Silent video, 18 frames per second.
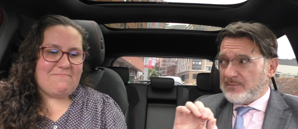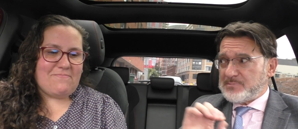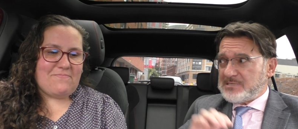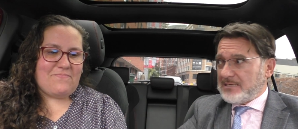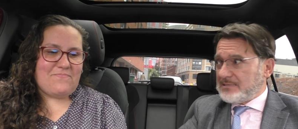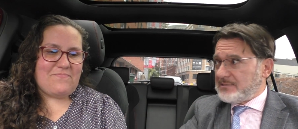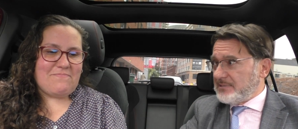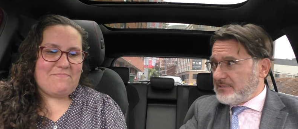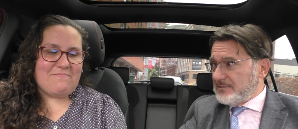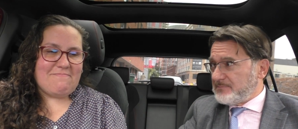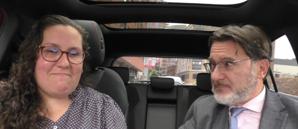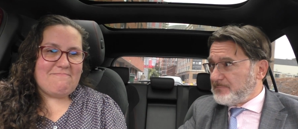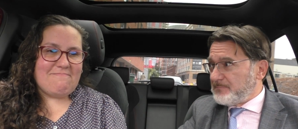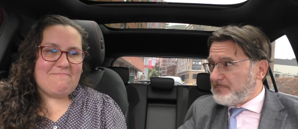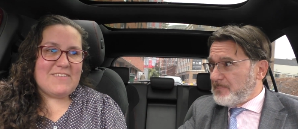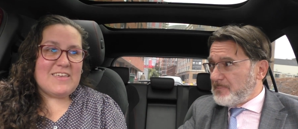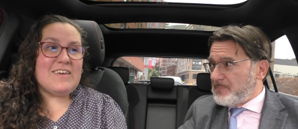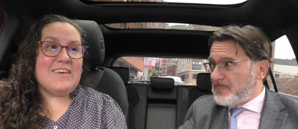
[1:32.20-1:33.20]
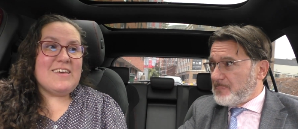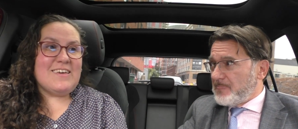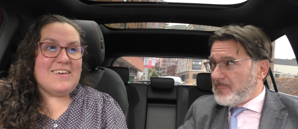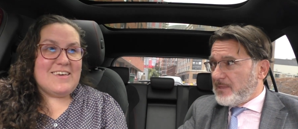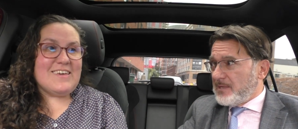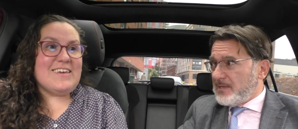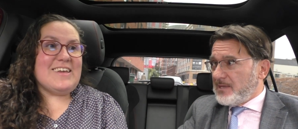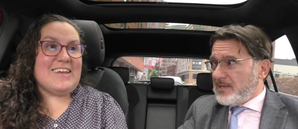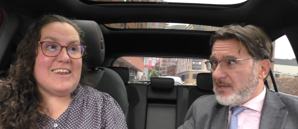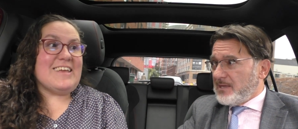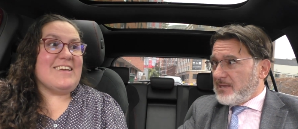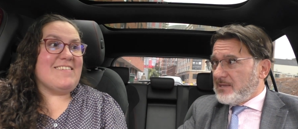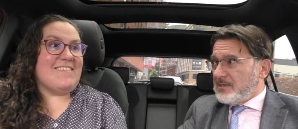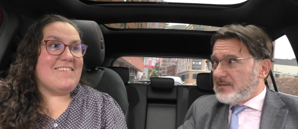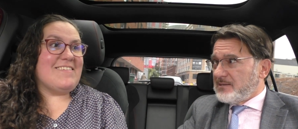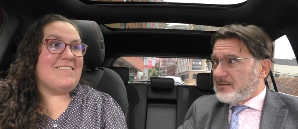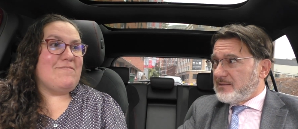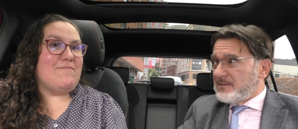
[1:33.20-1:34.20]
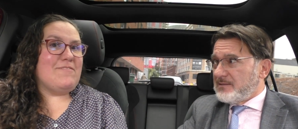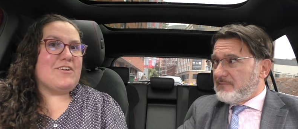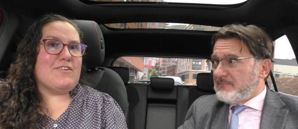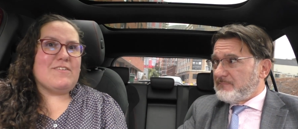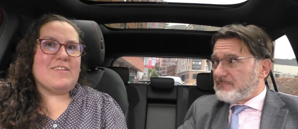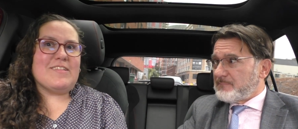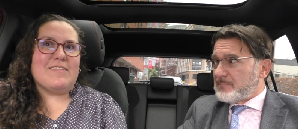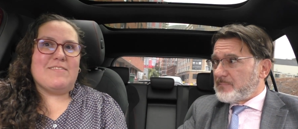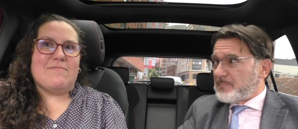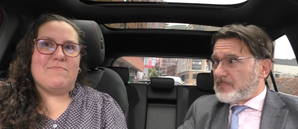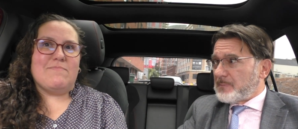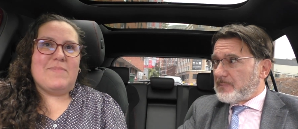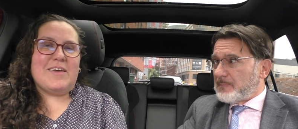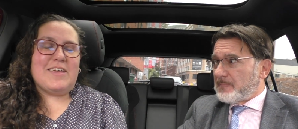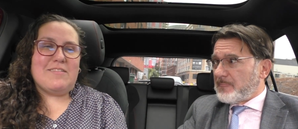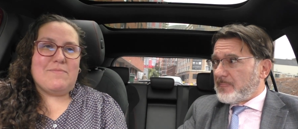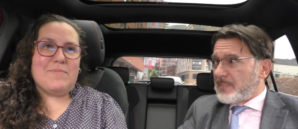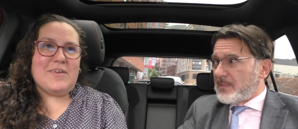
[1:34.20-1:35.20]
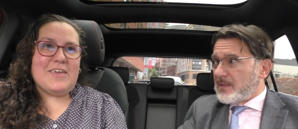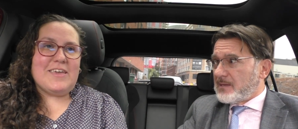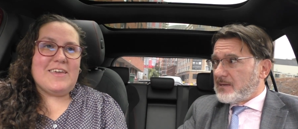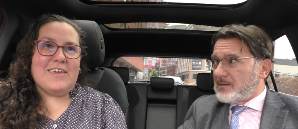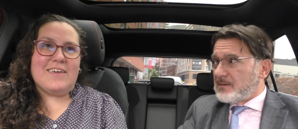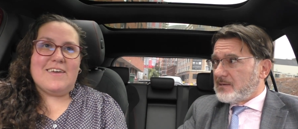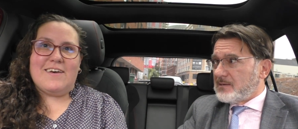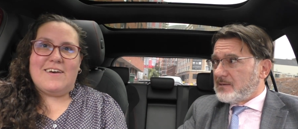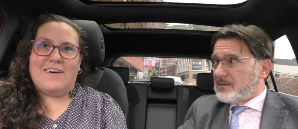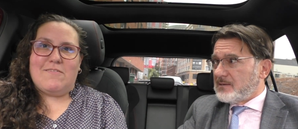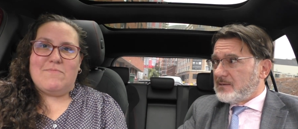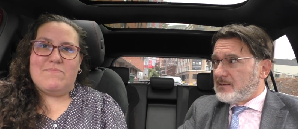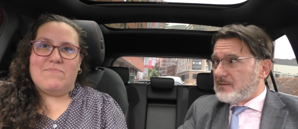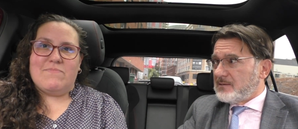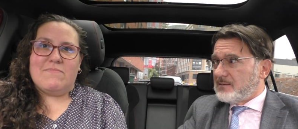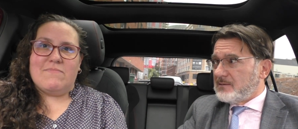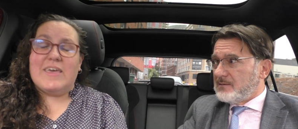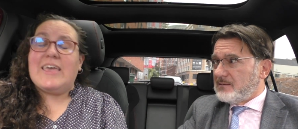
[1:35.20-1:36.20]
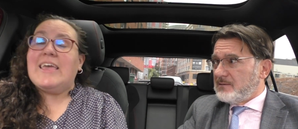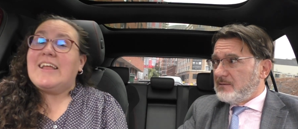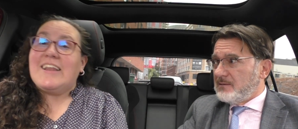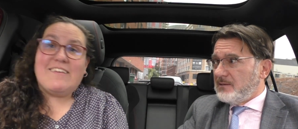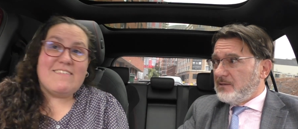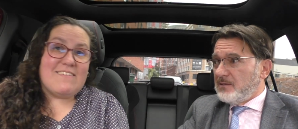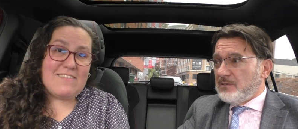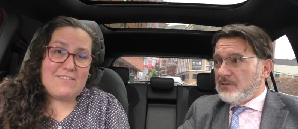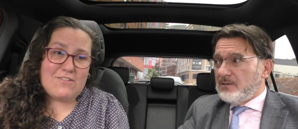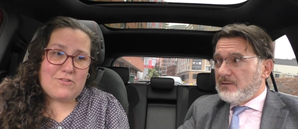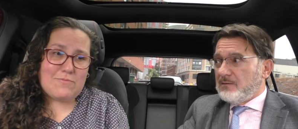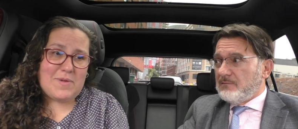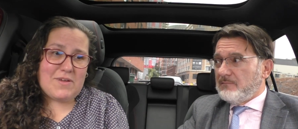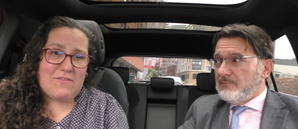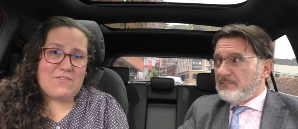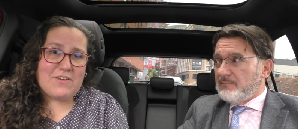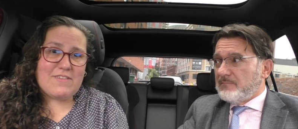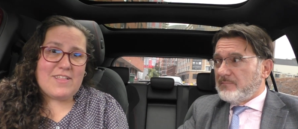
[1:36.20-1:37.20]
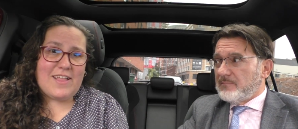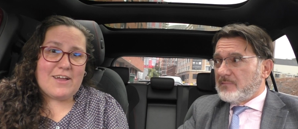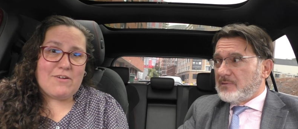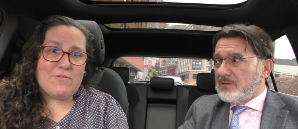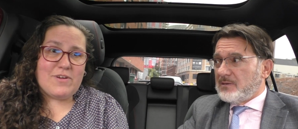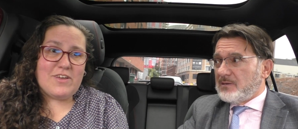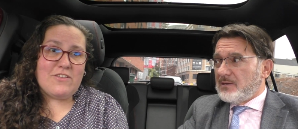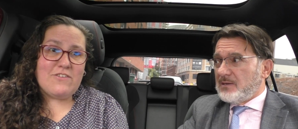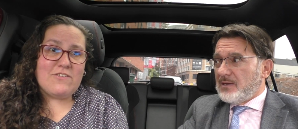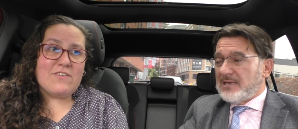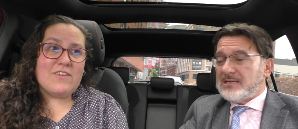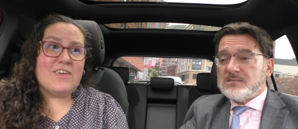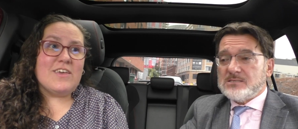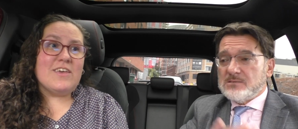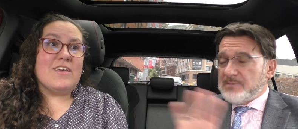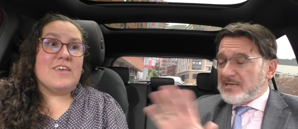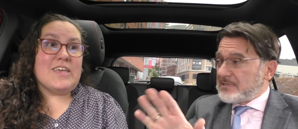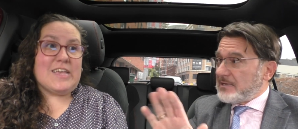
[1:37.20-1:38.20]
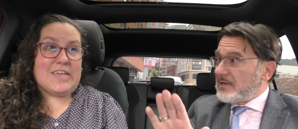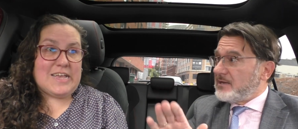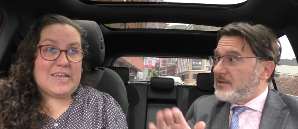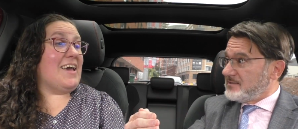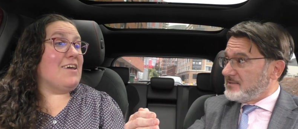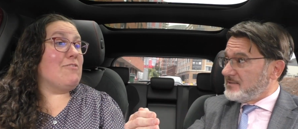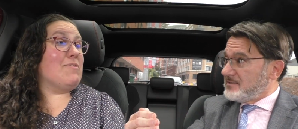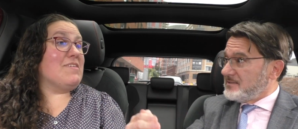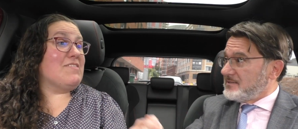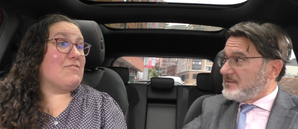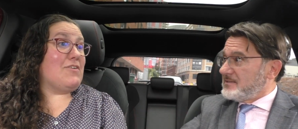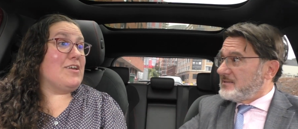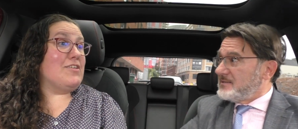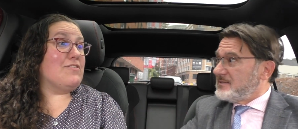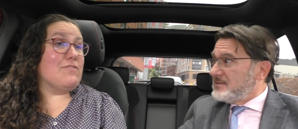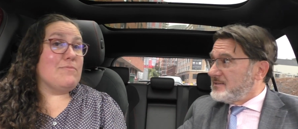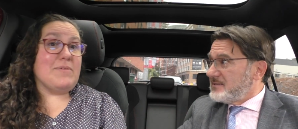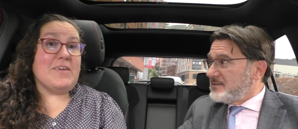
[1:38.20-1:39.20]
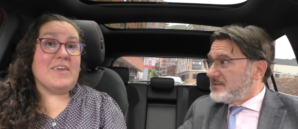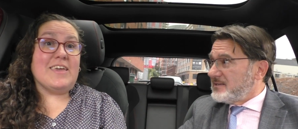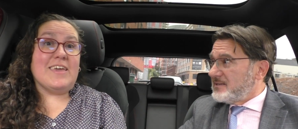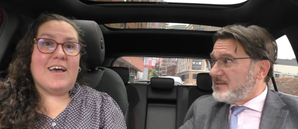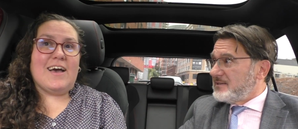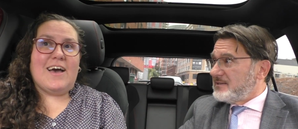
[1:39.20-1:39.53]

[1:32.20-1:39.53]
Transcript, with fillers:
Speaker 1: upsetting.
Speaker 2: It is because it made me um, English is not my first language. It doesn't matter. I was trying to be.